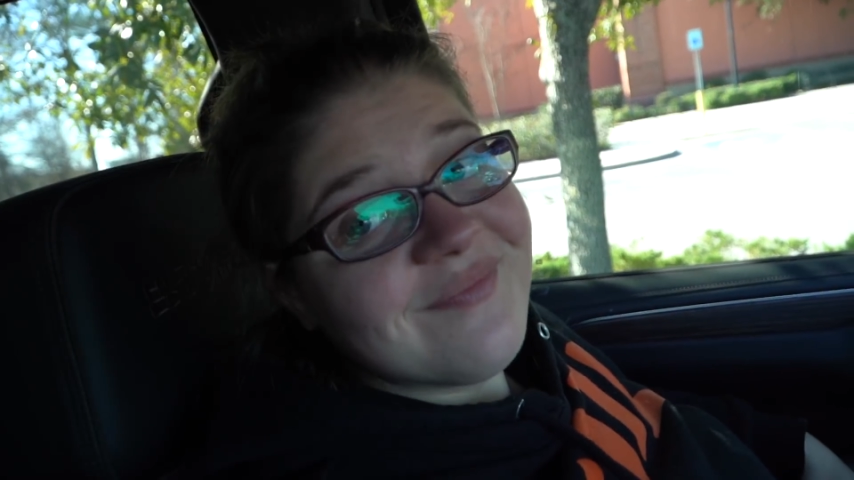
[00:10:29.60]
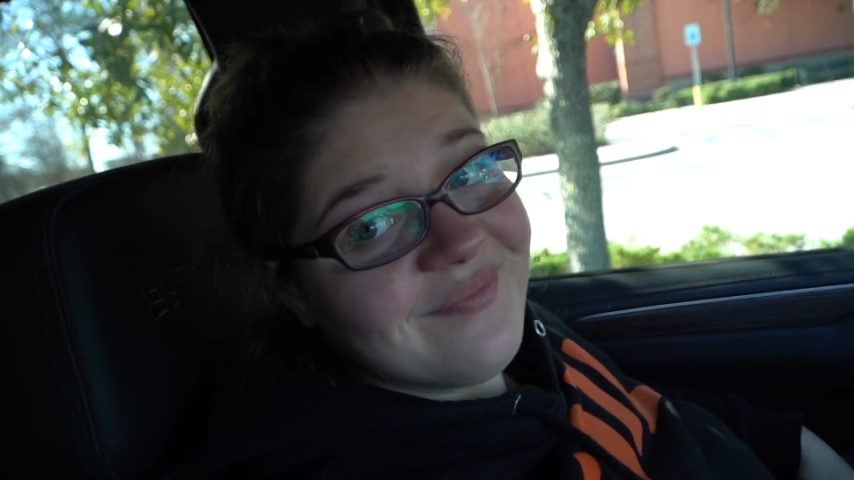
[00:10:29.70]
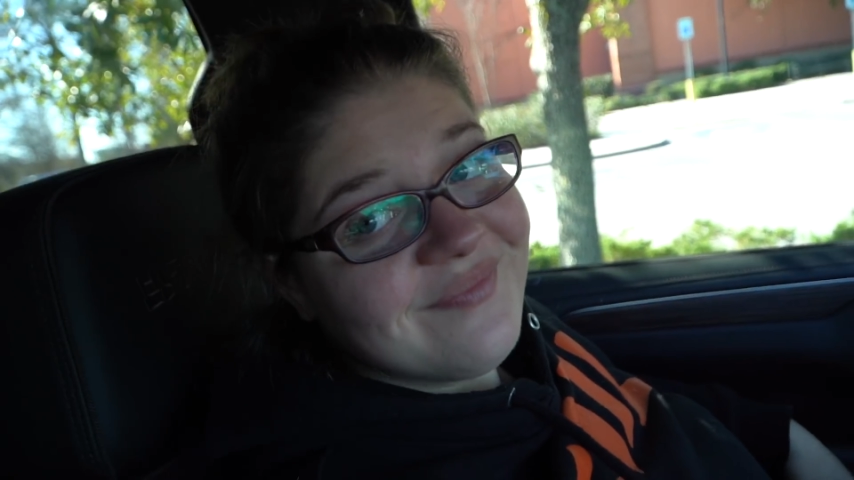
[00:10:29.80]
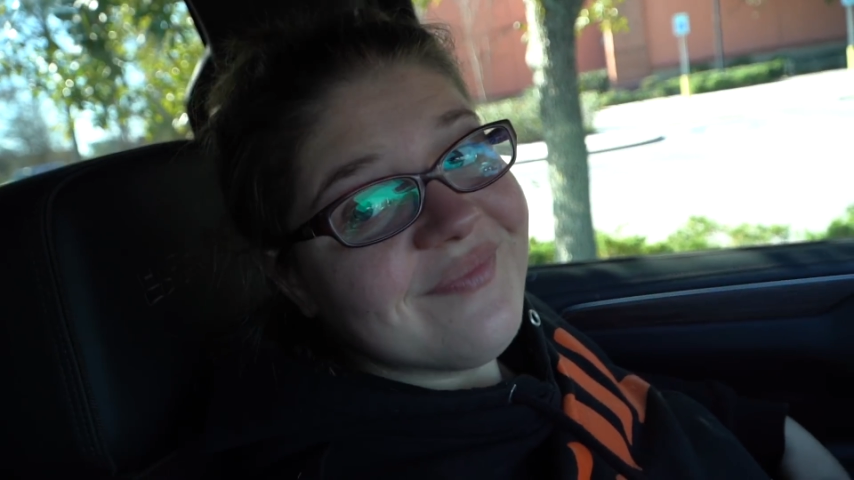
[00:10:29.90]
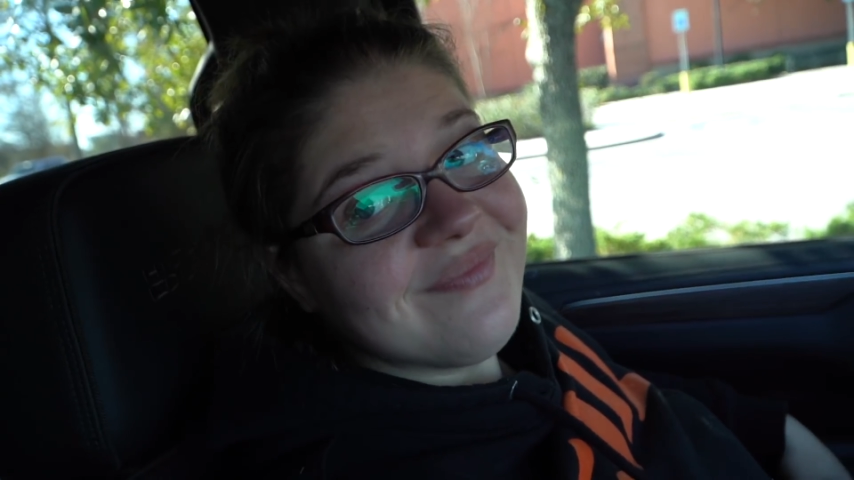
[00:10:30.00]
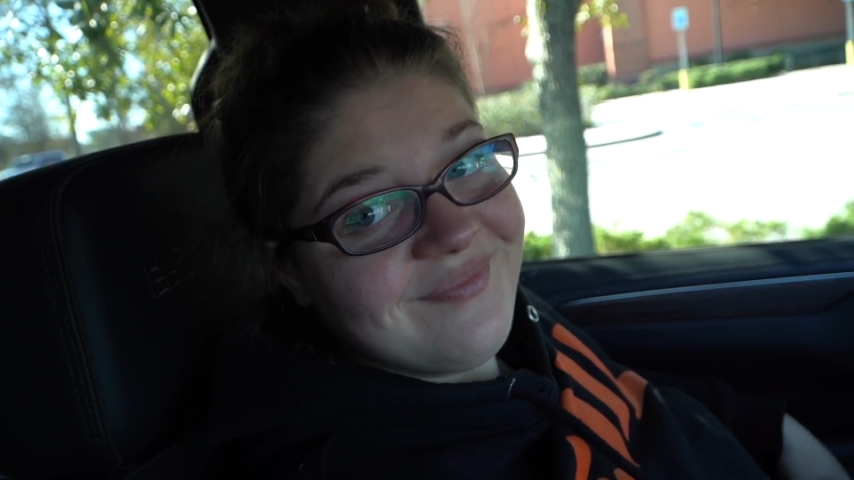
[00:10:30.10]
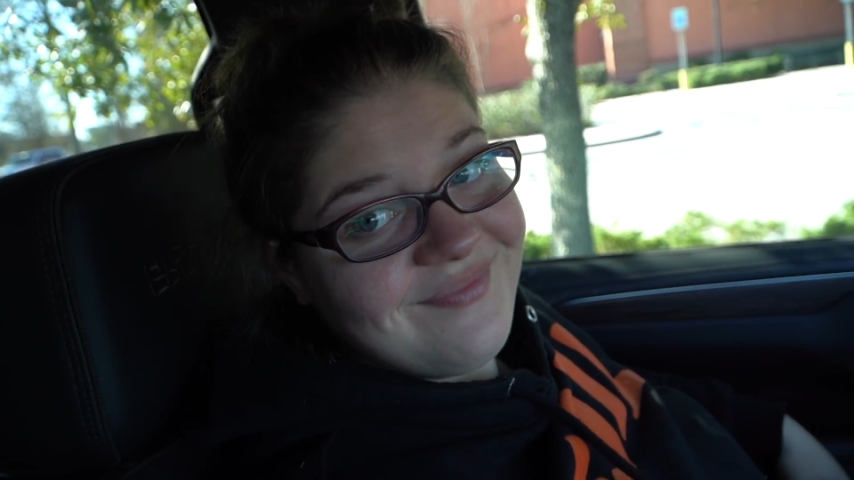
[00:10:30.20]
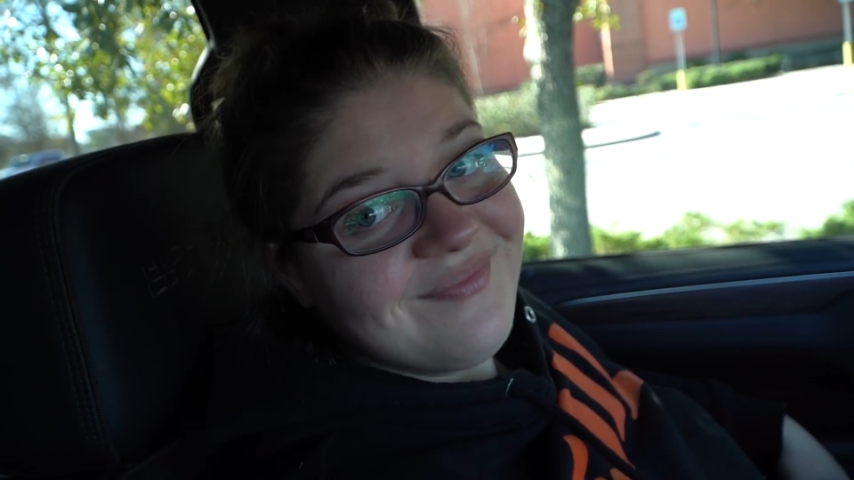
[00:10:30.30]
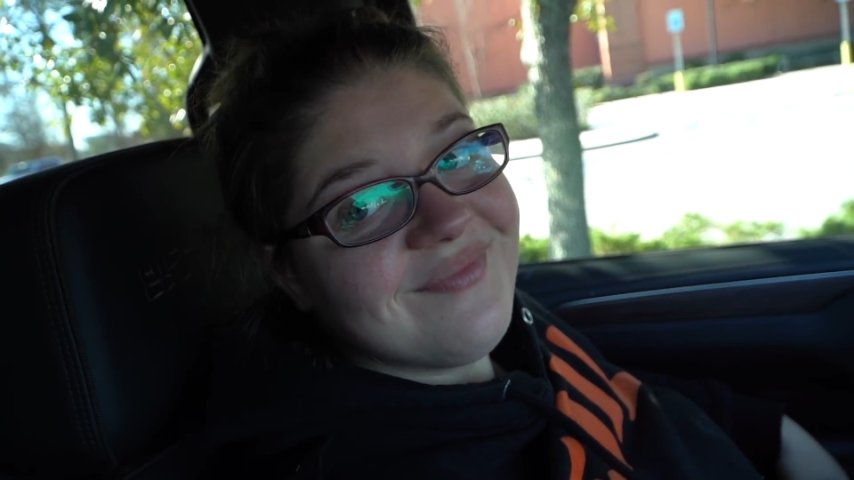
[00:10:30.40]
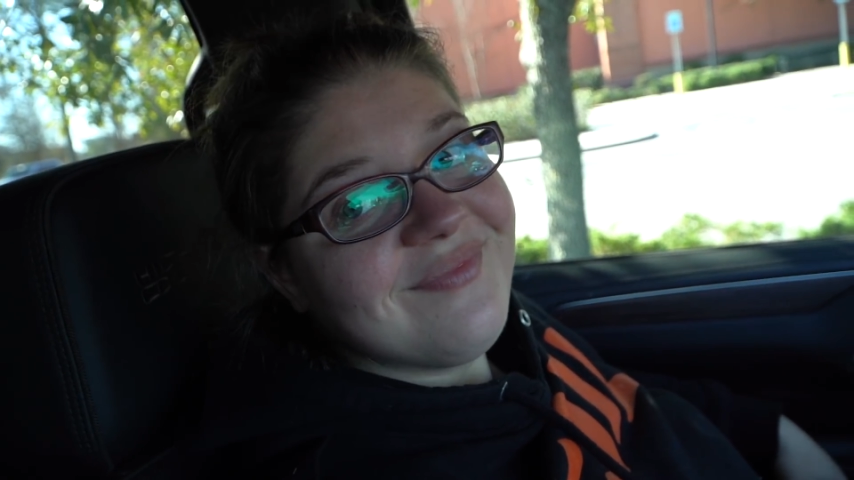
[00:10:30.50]
I pee at
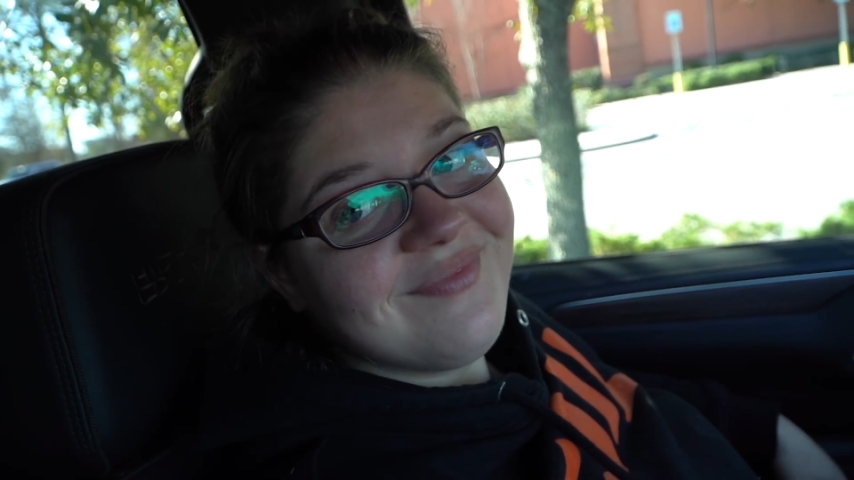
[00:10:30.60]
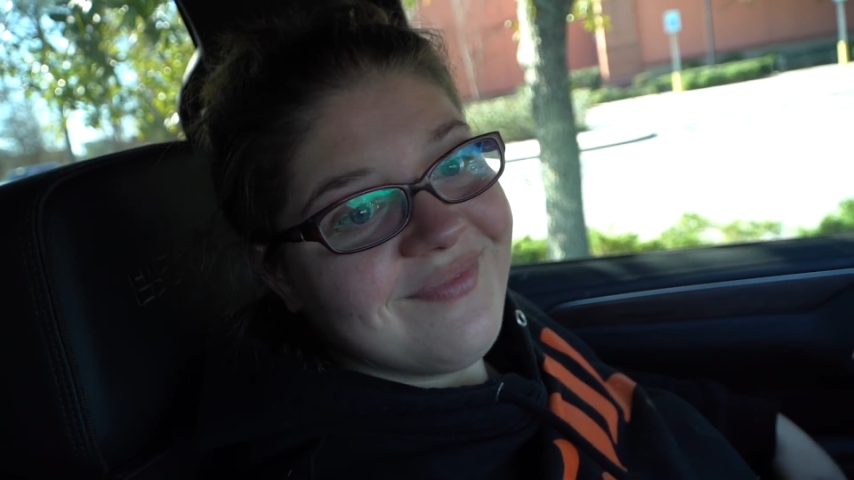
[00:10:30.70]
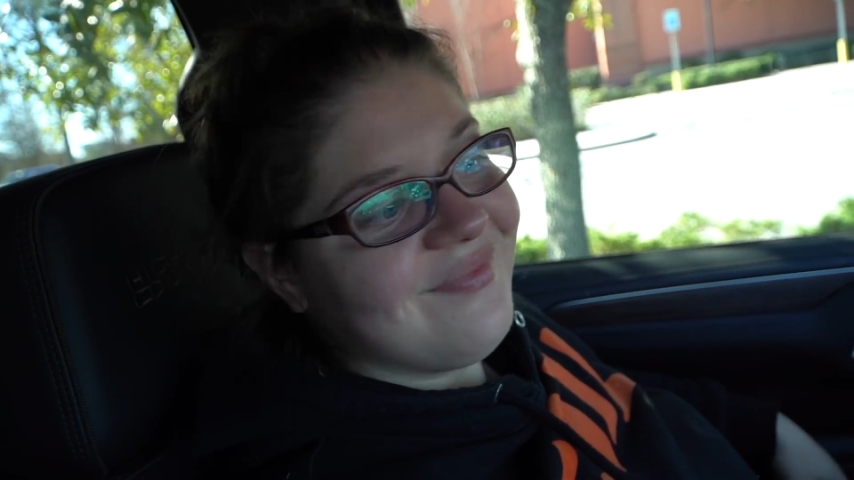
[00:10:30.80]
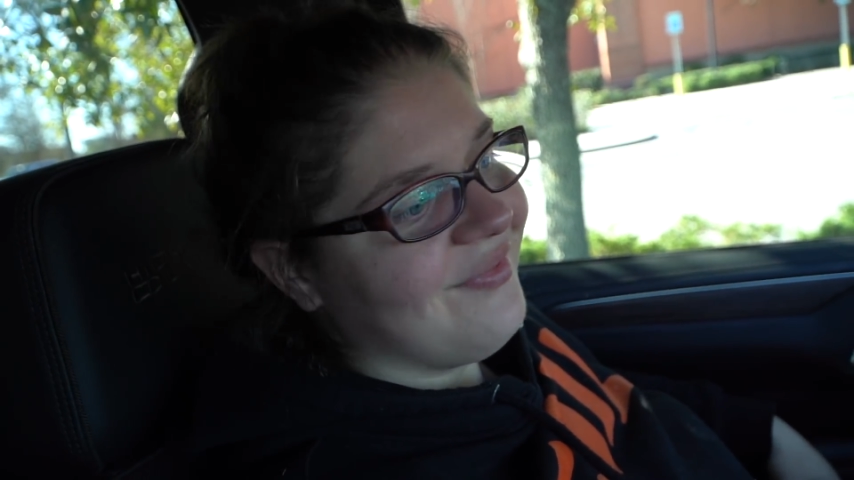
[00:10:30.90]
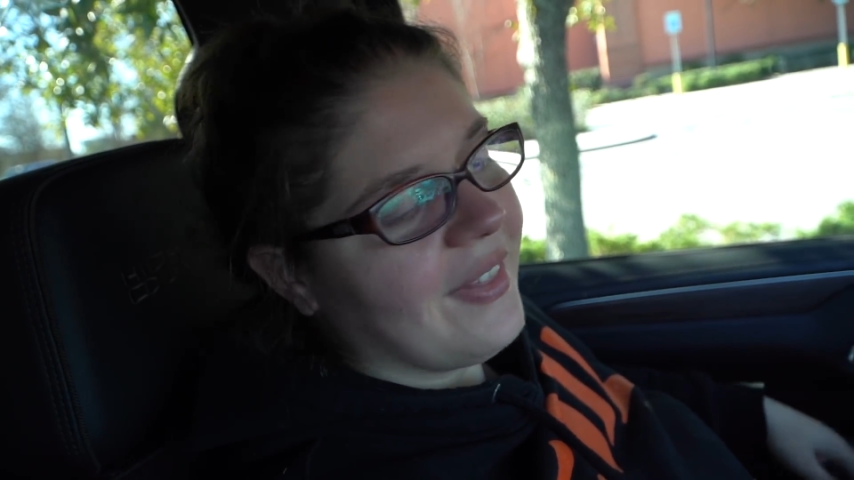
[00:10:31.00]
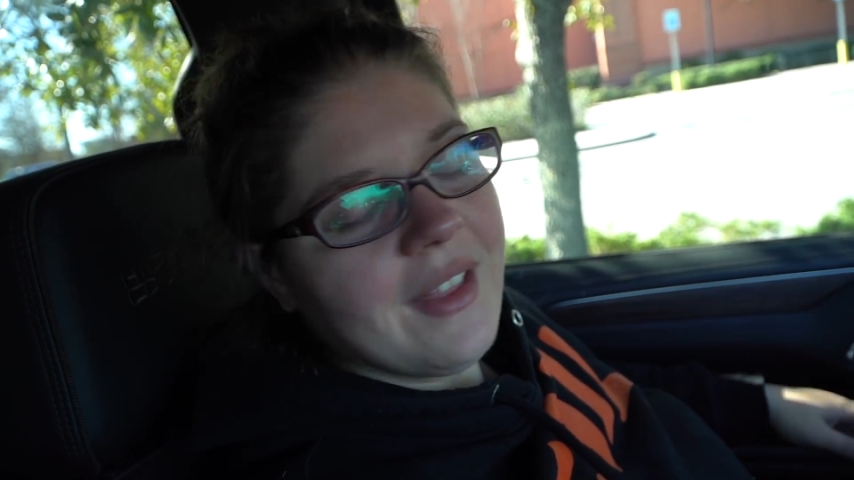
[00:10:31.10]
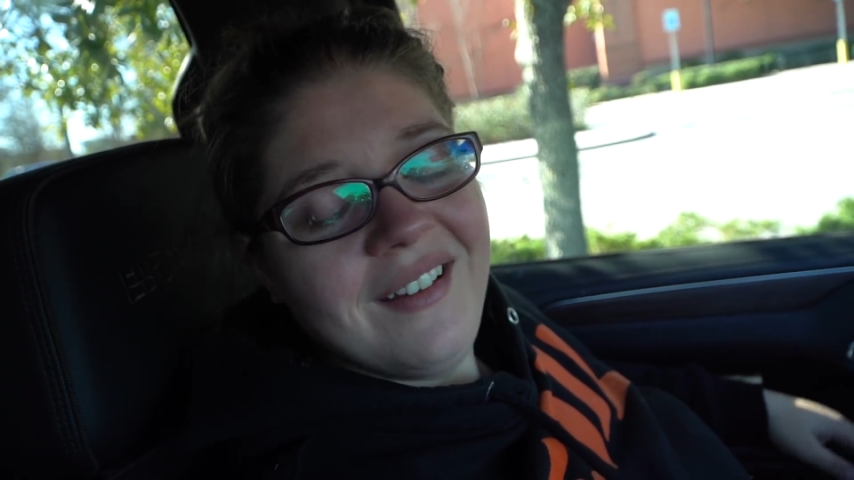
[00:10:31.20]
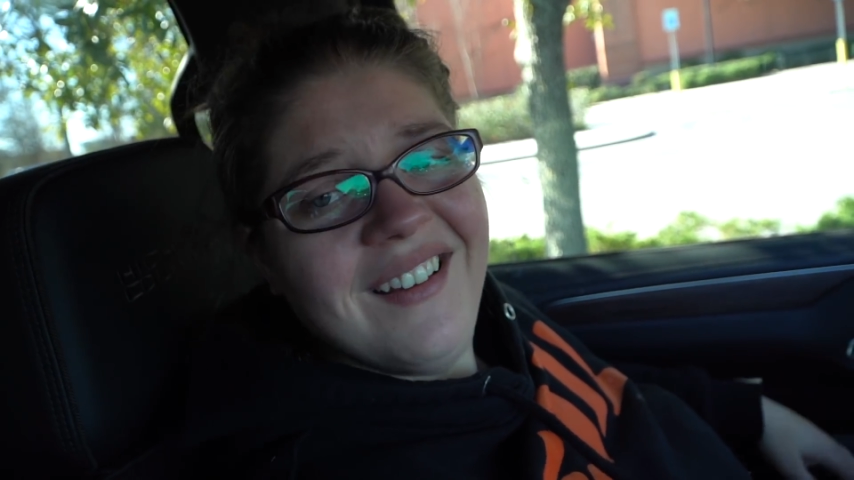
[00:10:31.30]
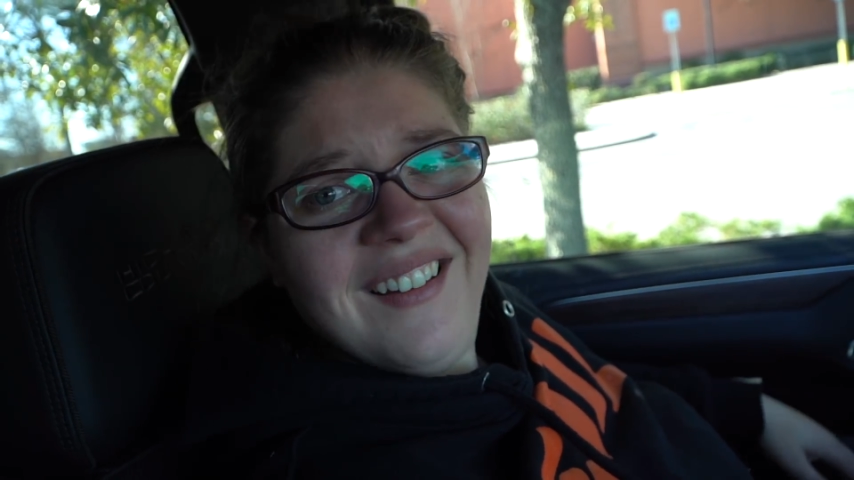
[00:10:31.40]
that stuff.